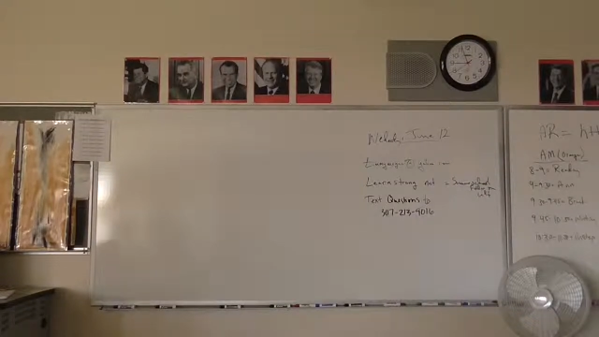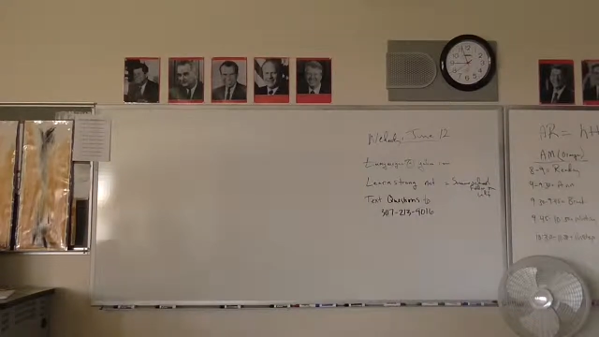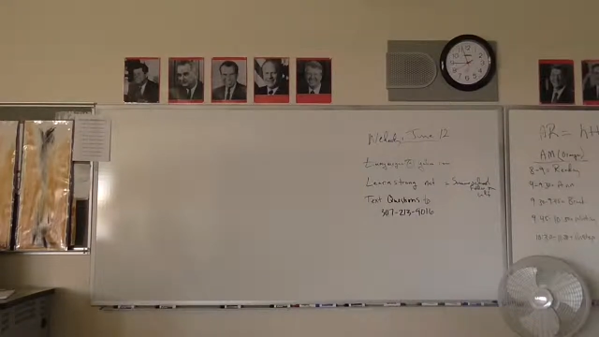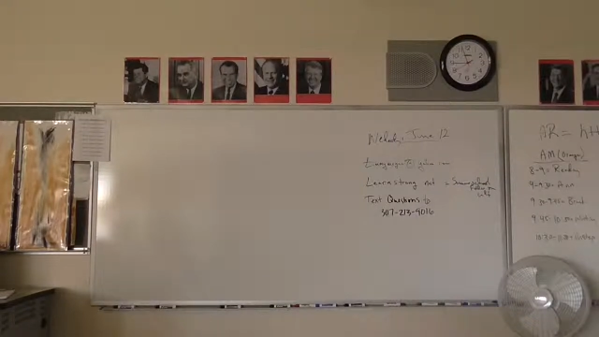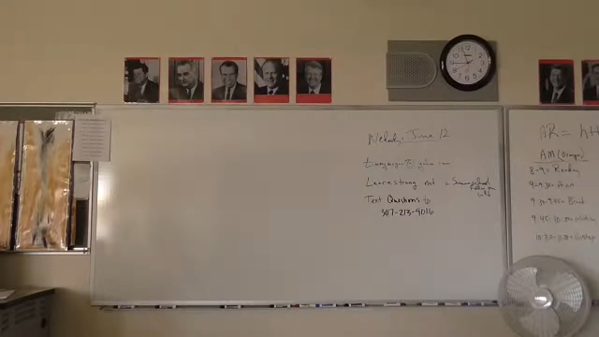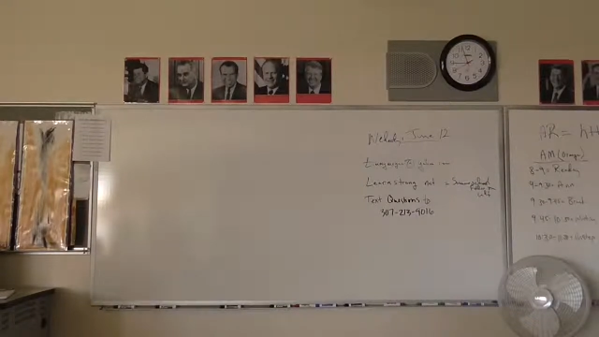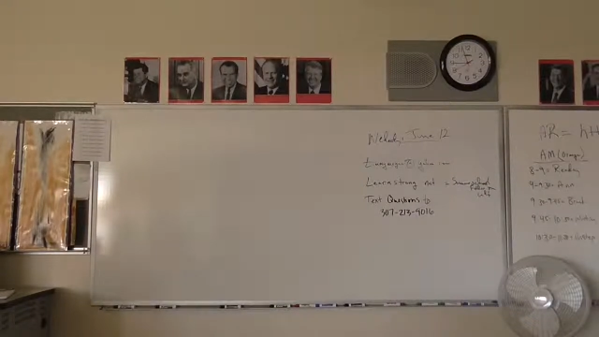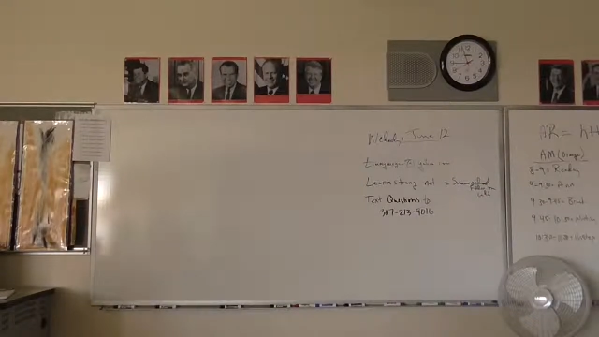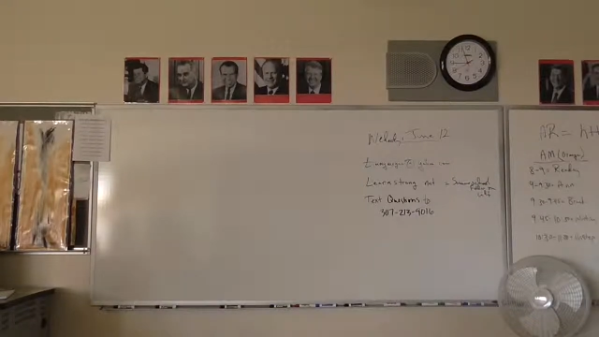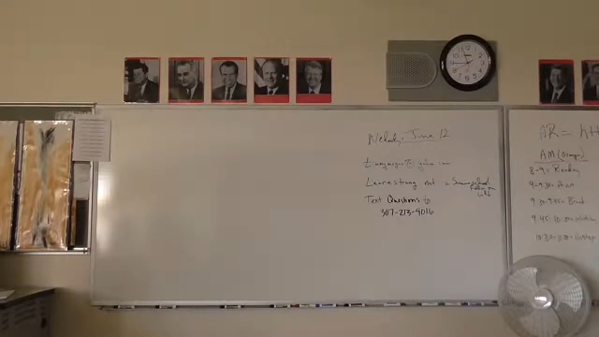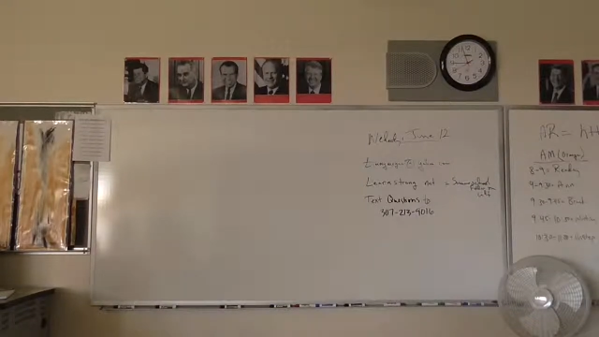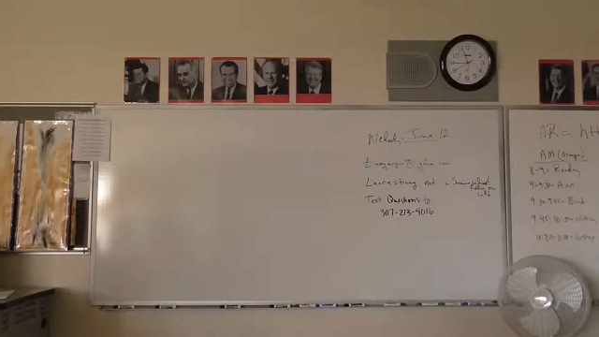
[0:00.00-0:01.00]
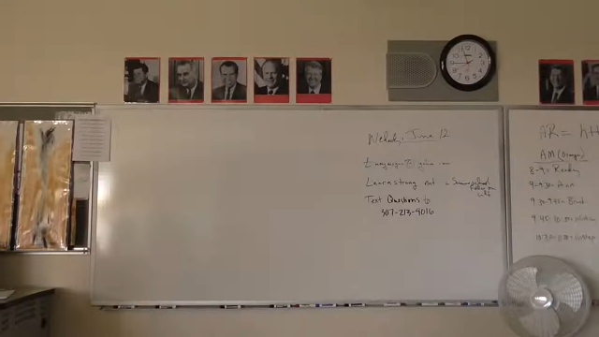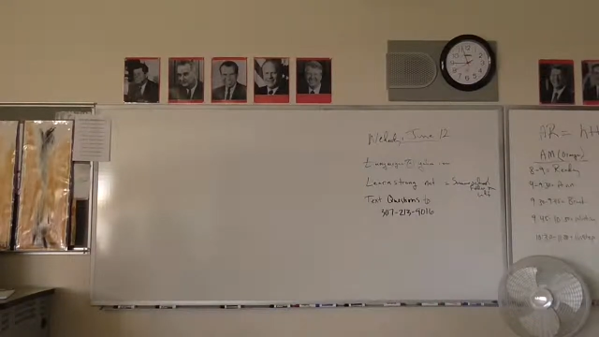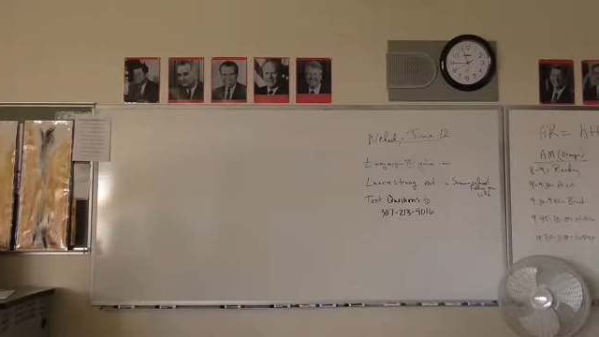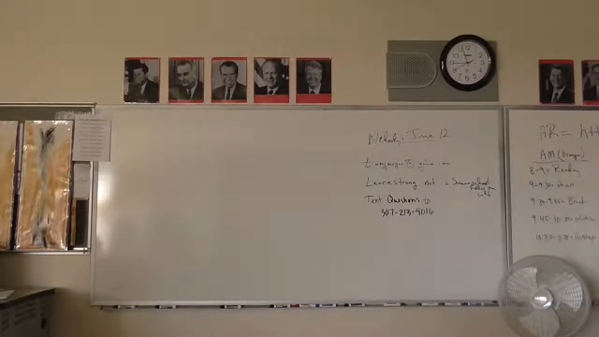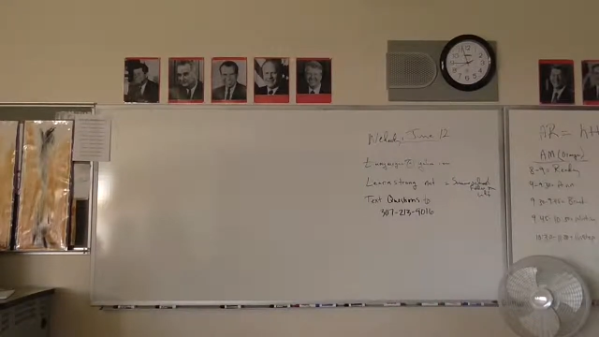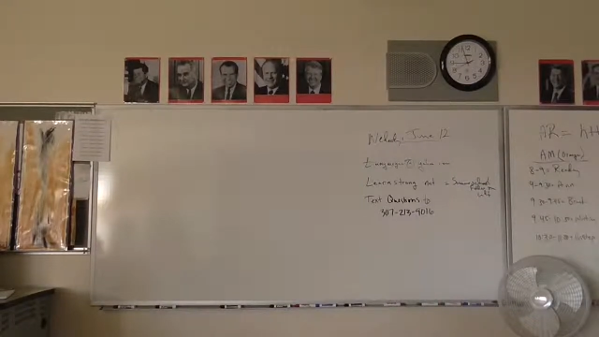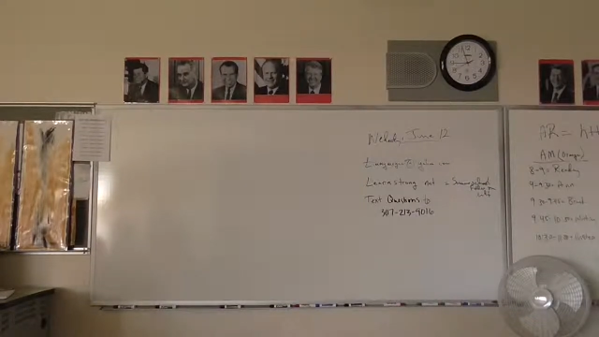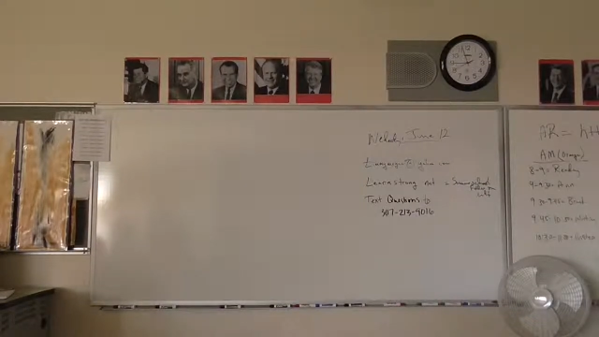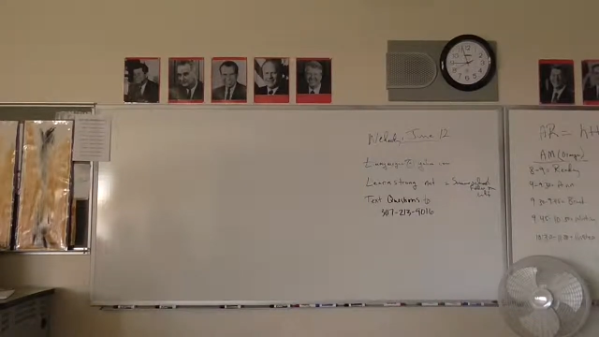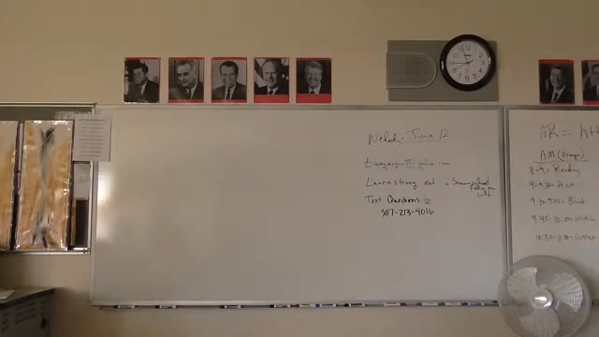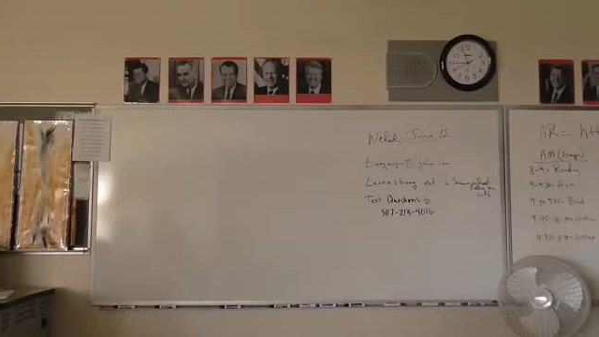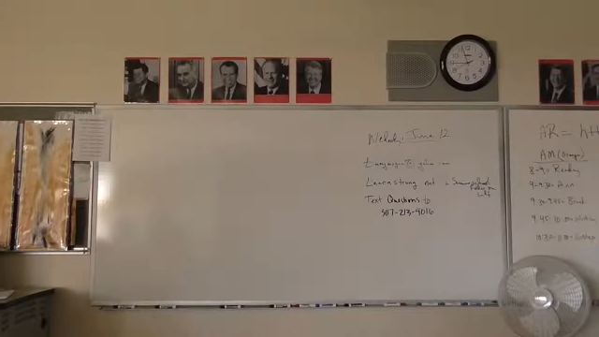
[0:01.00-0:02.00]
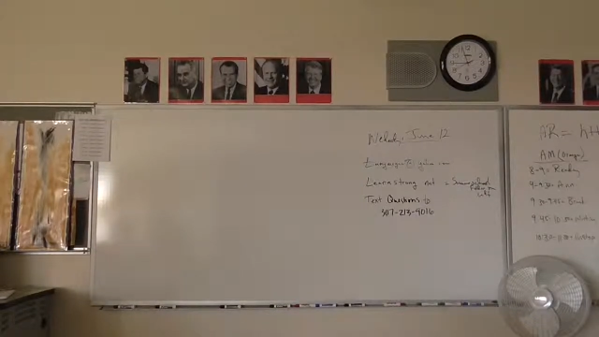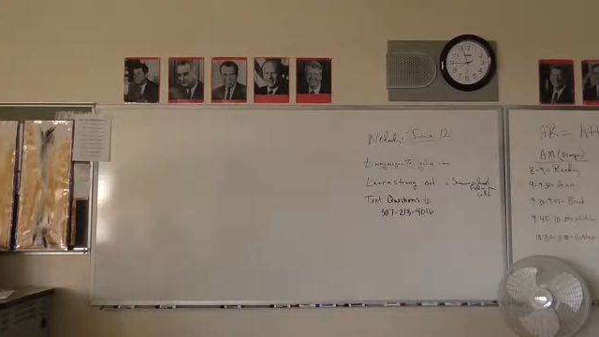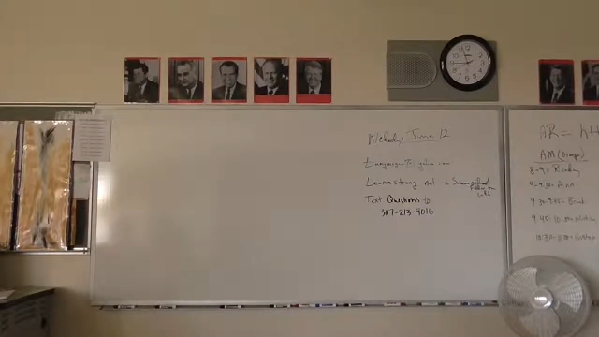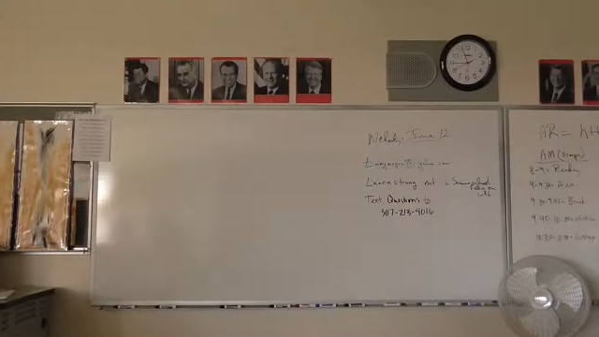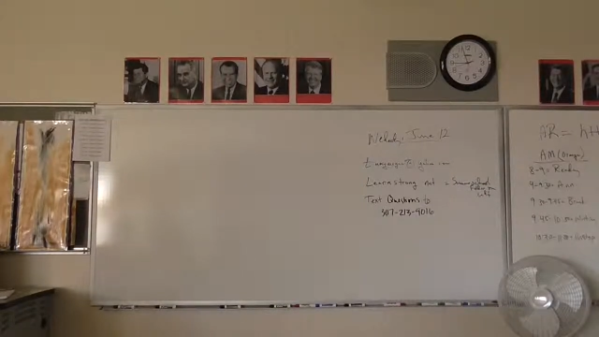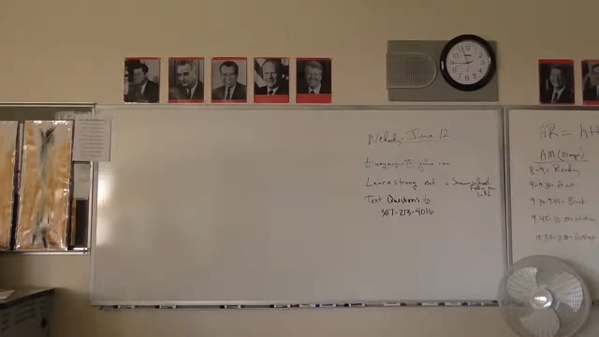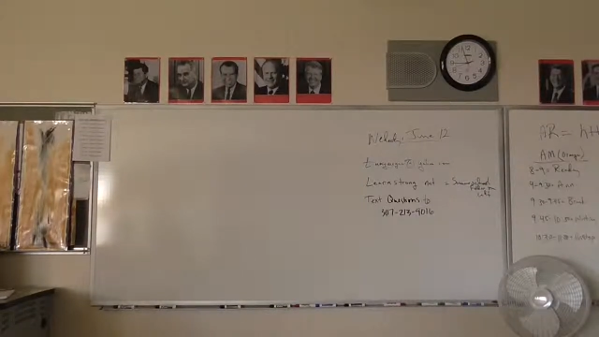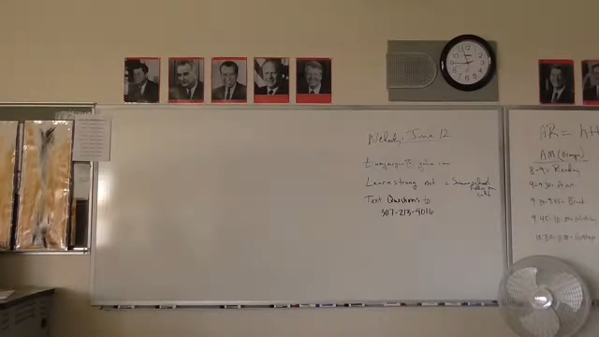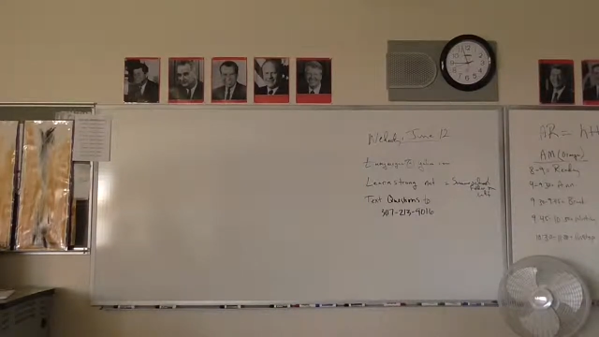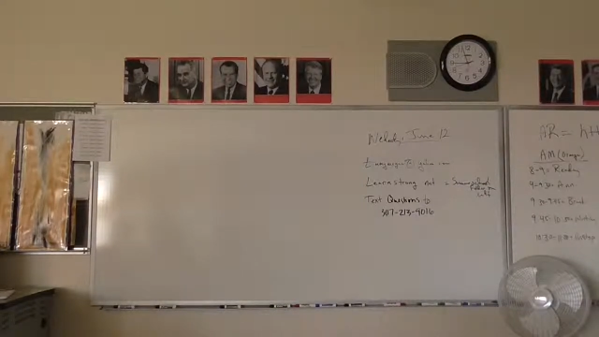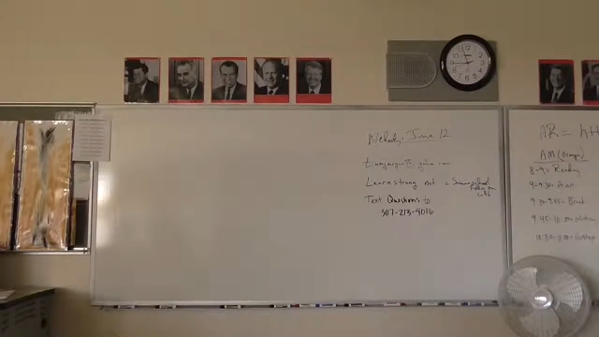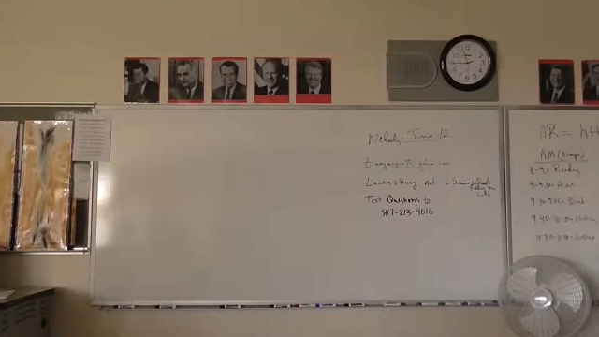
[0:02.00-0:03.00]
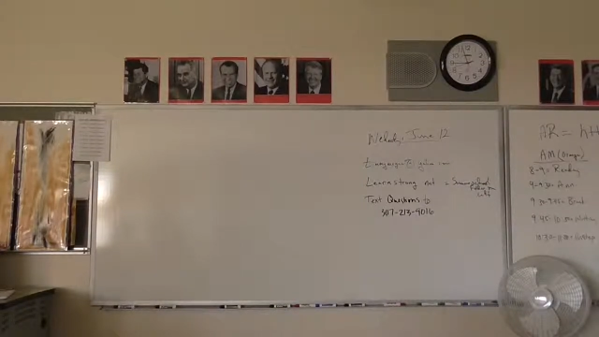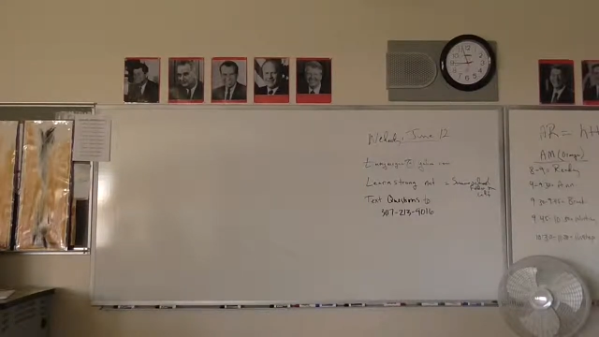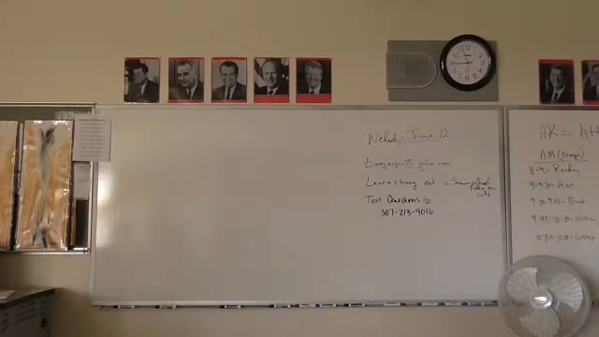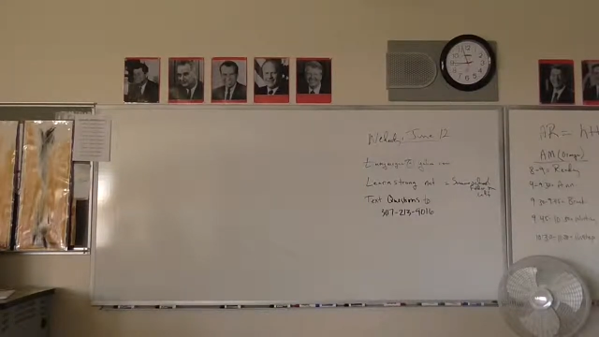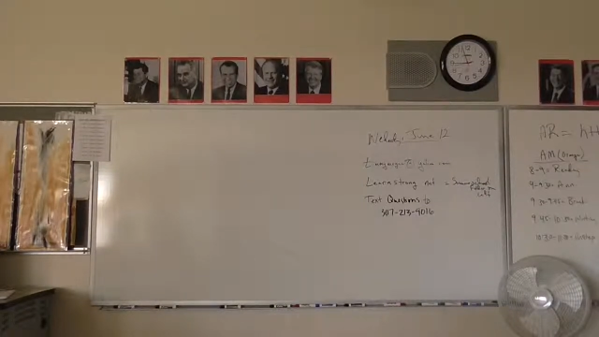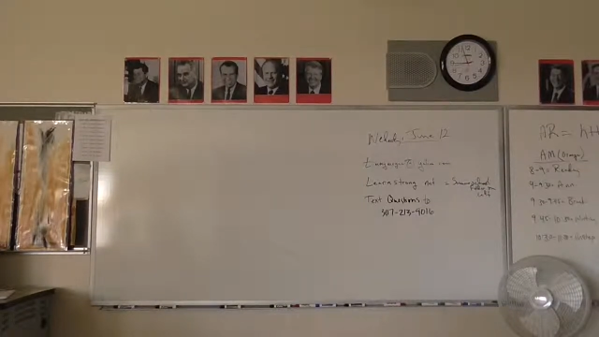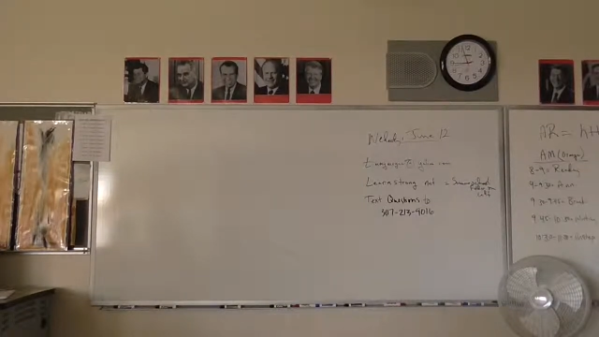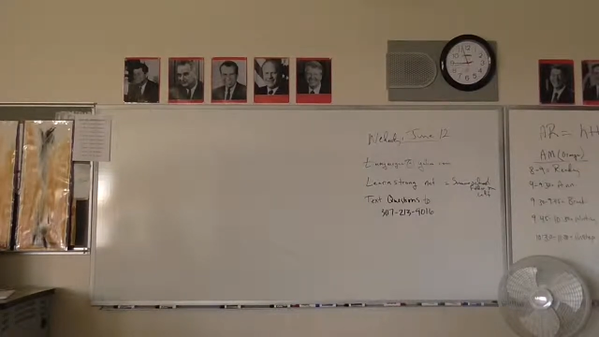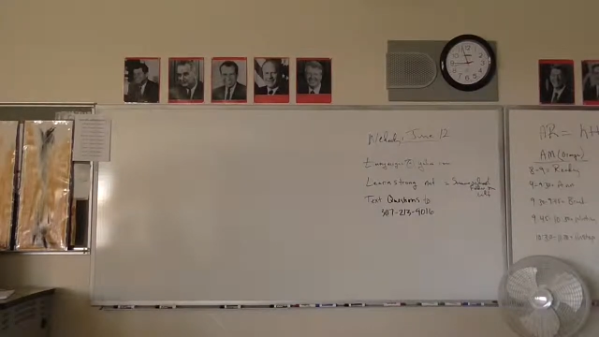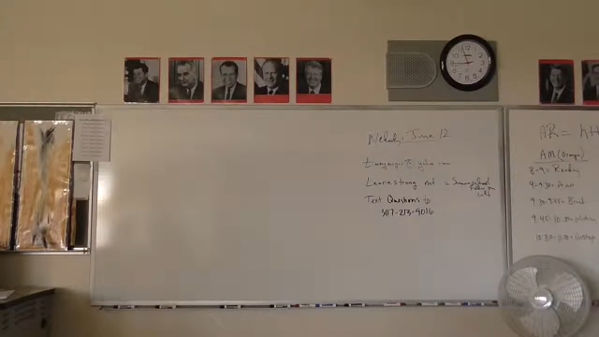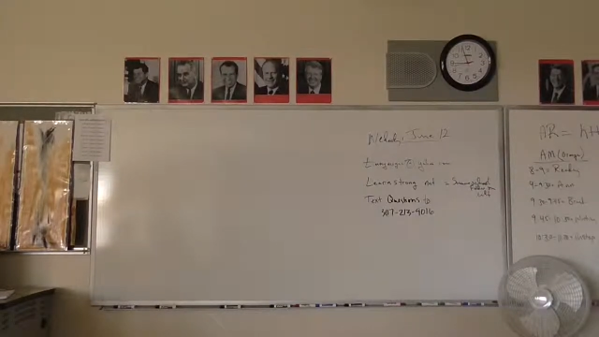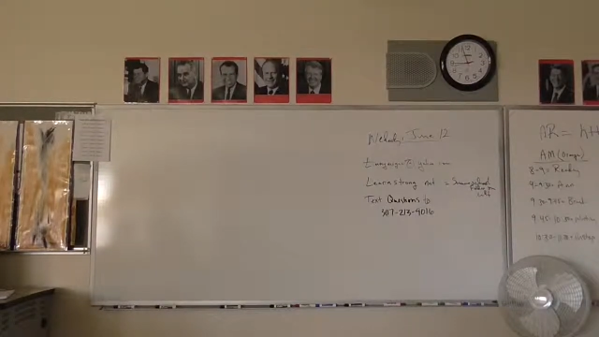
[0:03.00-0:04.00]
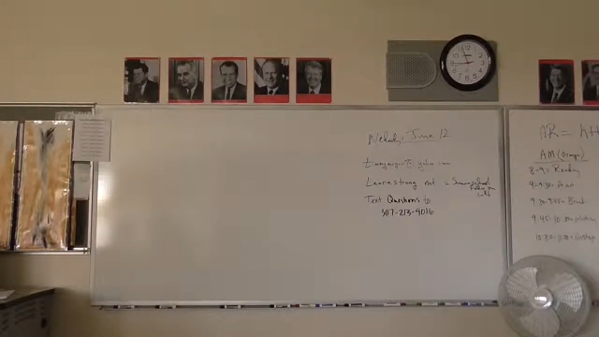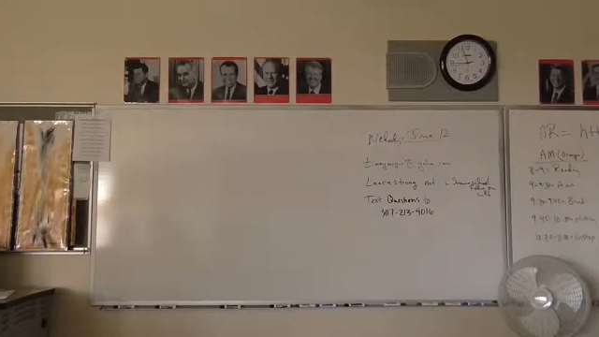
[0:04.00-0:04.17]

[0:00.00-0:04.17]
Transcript: No face is visible, so there are no lips to read.